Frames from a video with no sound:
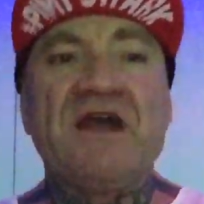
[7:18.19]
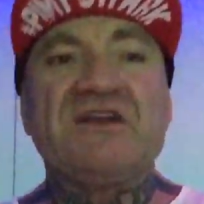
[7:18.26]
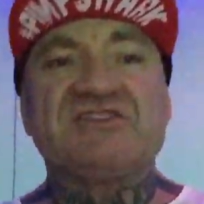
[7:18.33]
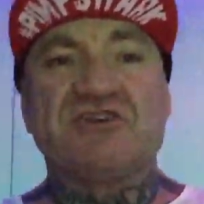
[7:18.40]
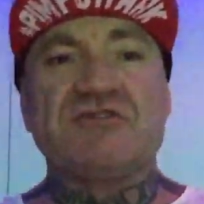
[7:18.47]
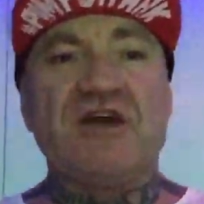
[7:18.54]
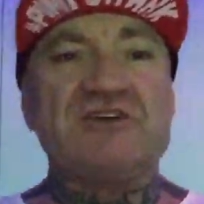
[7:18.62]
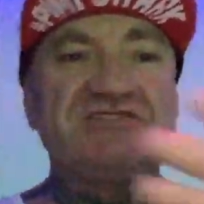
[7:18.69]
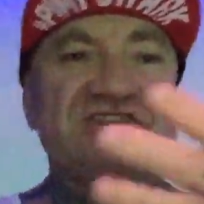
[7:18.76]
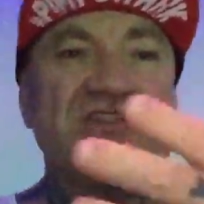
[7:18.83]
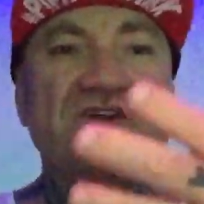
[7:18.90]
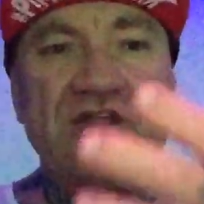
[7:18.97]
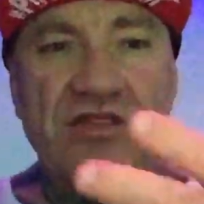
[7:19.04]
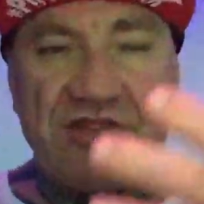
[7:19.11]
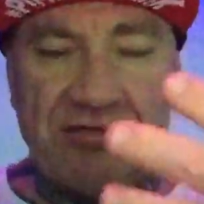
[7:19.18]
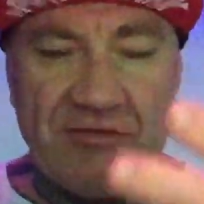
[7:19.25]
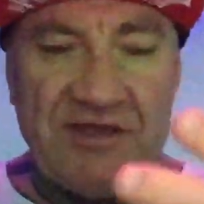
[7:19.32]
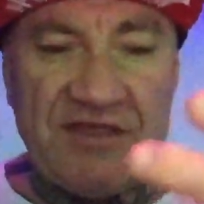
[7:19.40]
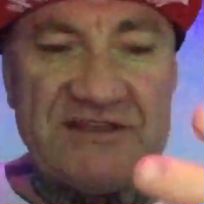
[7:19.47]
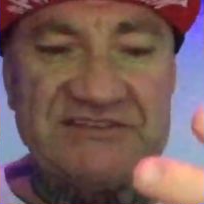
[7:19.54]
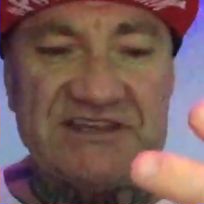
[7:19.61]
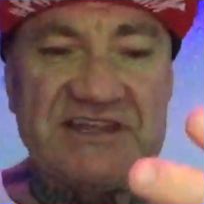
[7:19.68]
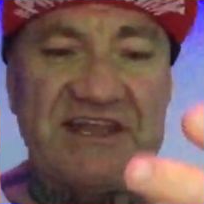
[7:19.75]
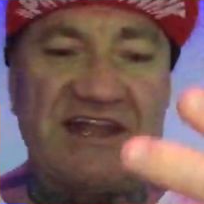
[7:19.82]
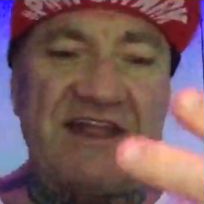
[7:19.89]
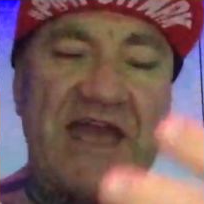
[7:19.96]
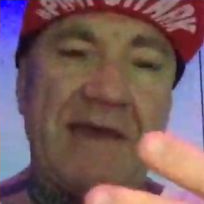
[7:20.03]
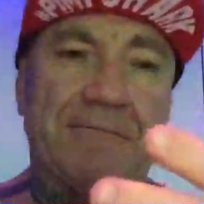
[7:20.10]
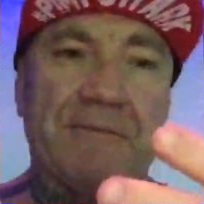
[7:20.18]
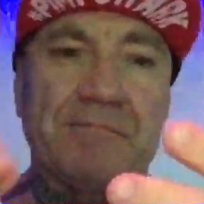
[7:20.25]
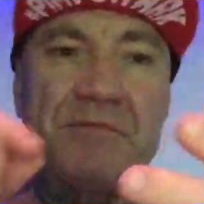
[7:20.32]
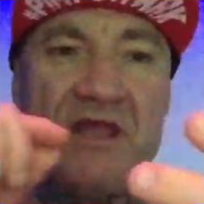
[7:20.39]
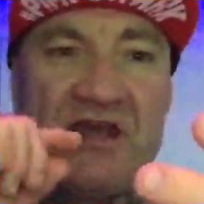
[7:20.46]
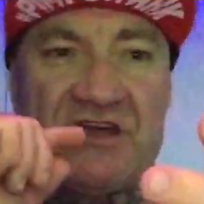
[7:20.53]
So those are the three things that are going to happen.